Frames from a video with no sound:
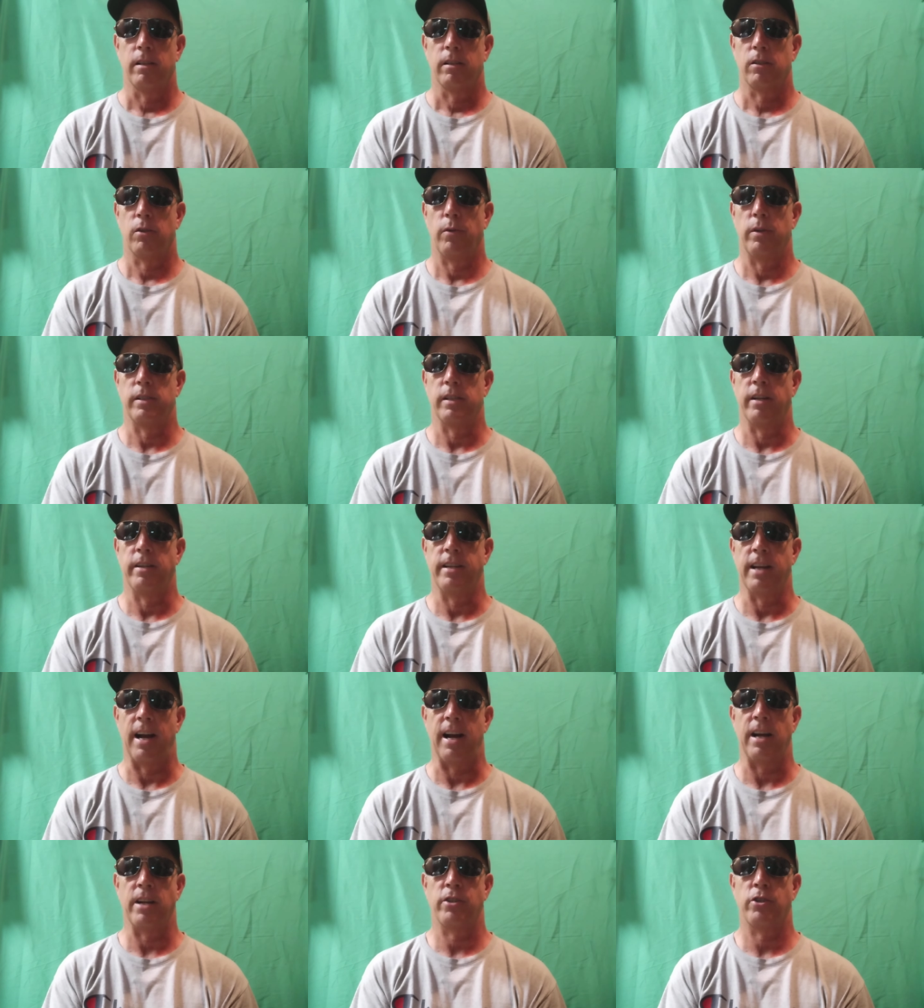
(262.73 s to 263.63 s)
So he's a
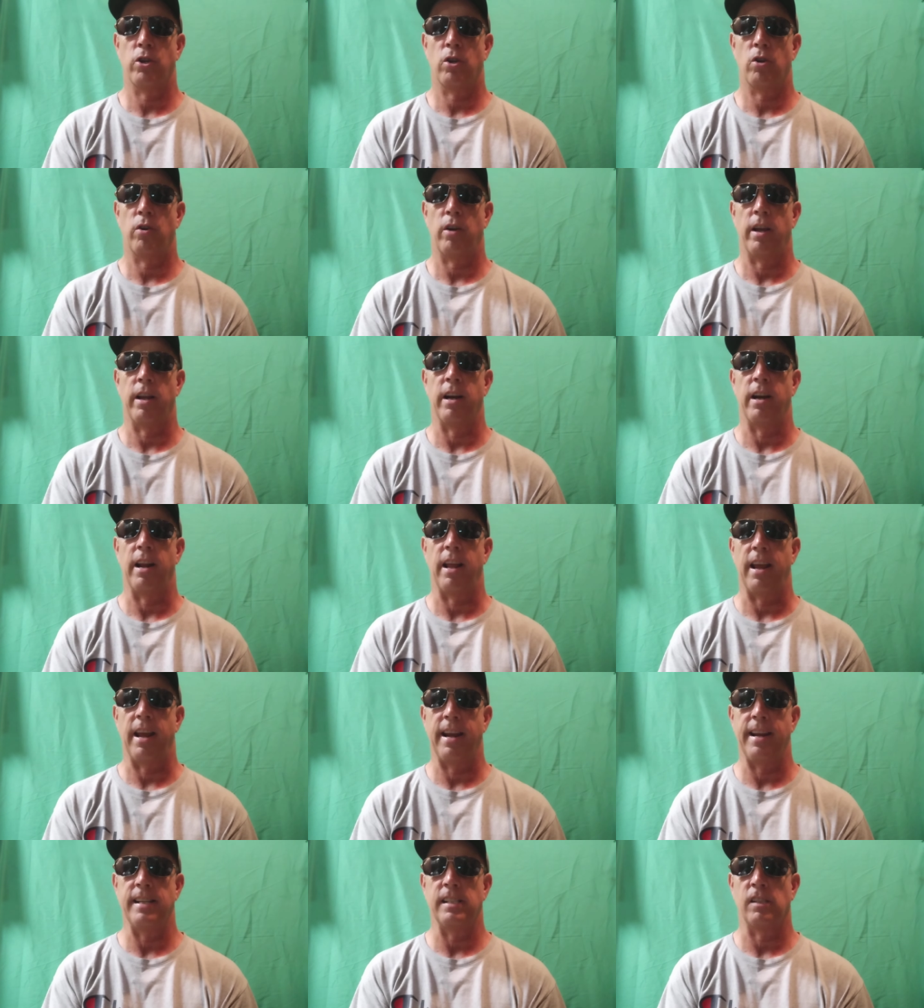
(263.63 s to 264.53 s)
Dodger and an
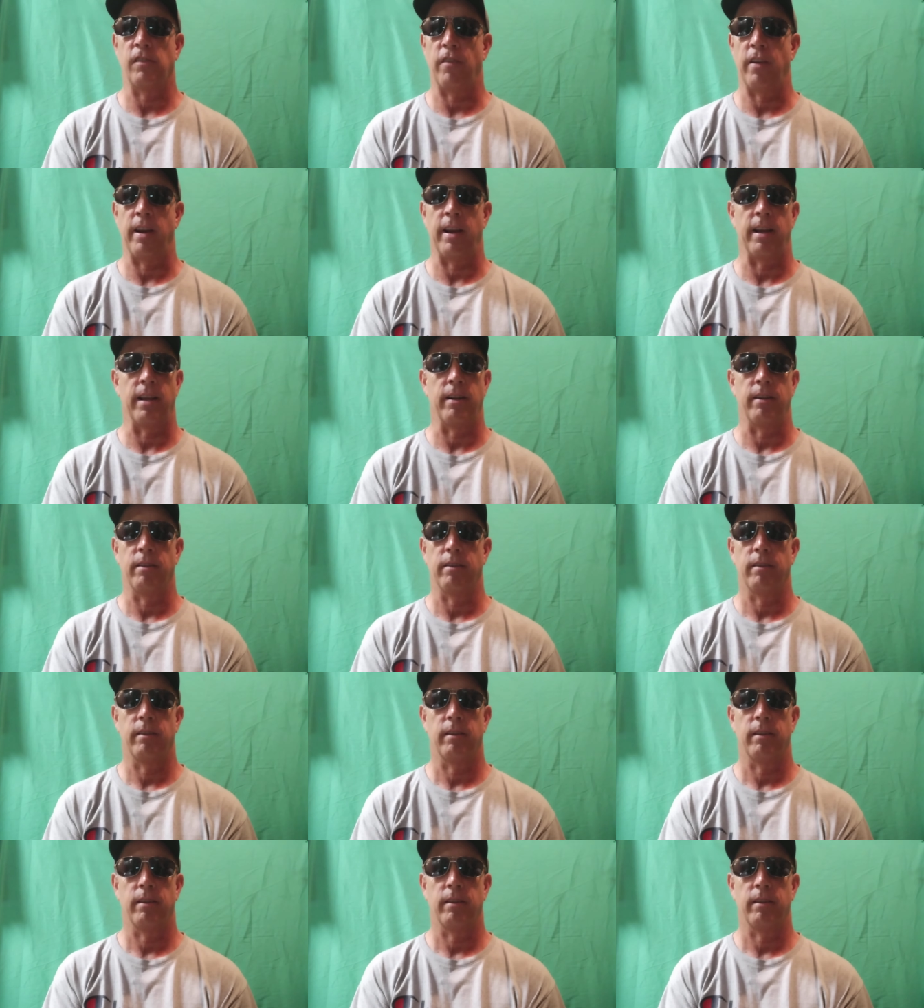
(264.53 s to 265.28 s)
A's fan.